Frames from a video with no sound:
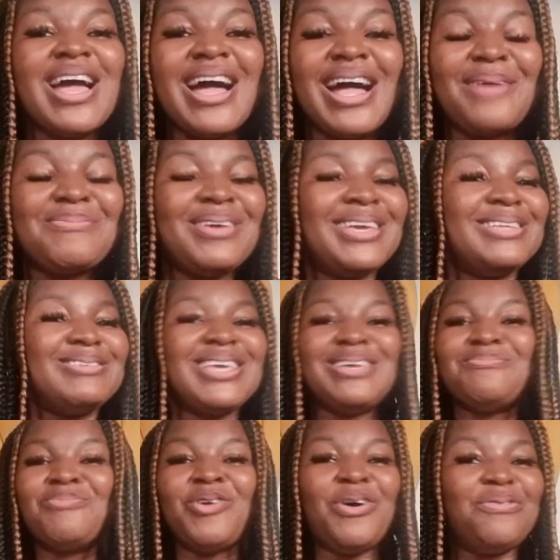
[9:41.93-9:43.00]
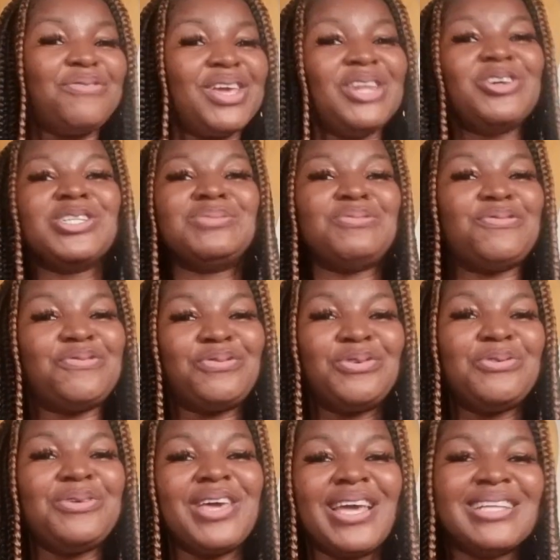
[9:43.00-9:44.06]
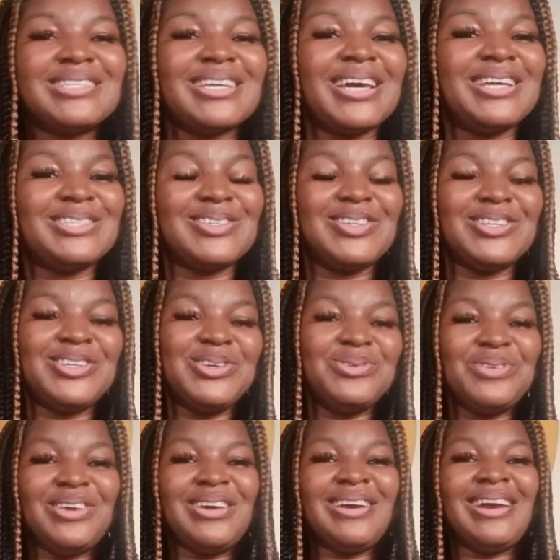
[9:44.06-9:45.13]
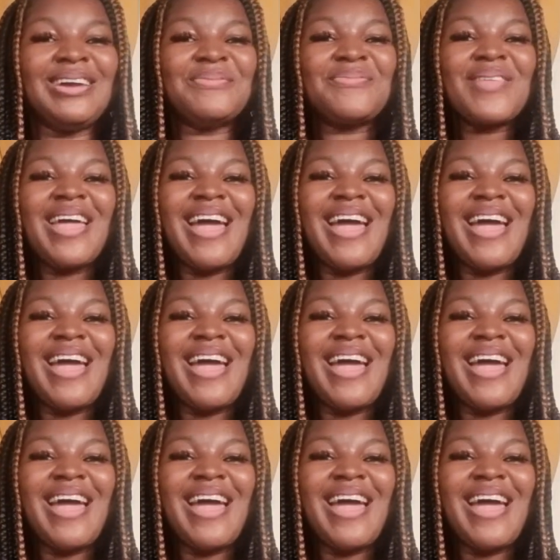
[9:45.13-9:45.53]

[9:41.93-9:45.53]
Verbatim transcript: i mean in more videos before we enter into the new year